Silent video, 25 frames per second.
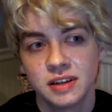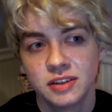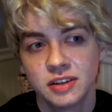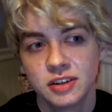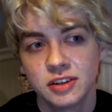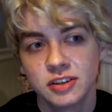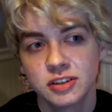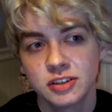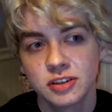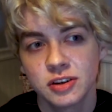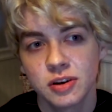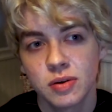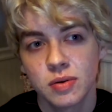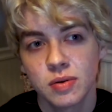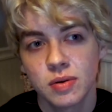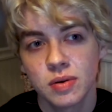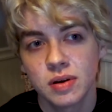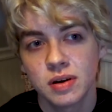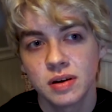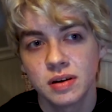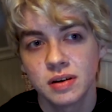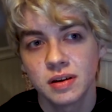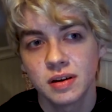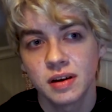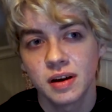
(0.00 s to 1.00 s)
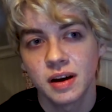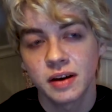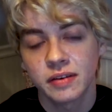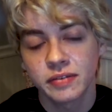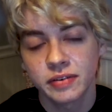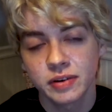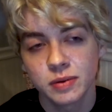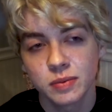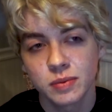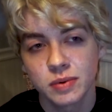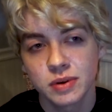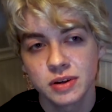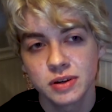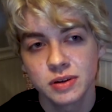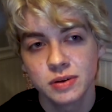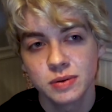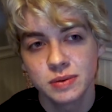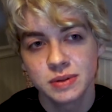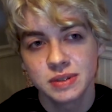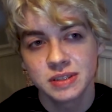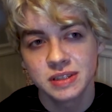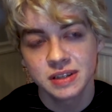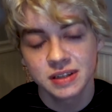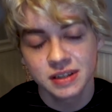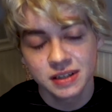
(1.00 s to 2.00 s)
to show everyone who
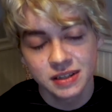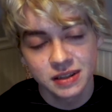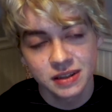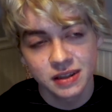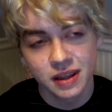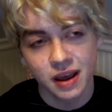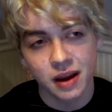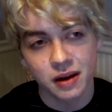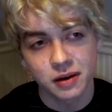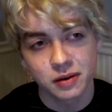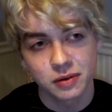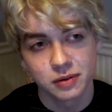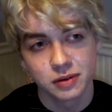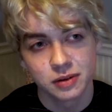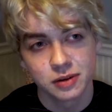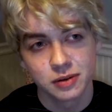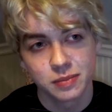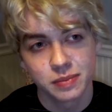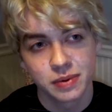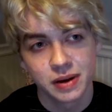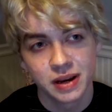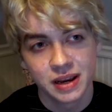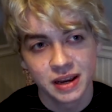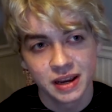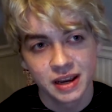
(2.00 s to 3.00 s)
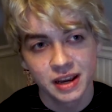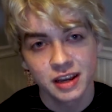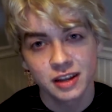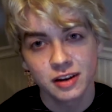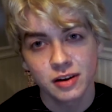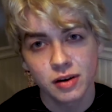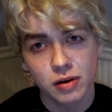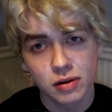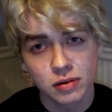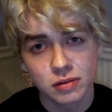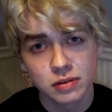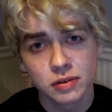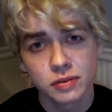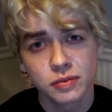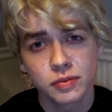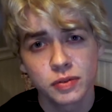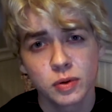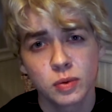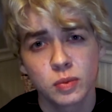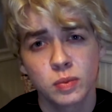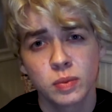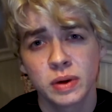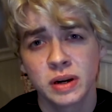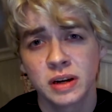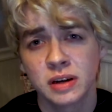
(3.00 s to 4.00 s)
is in that group and all of
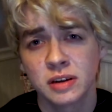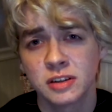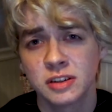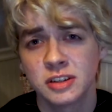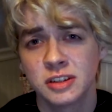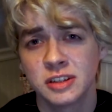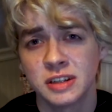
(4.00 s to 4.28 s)
the weird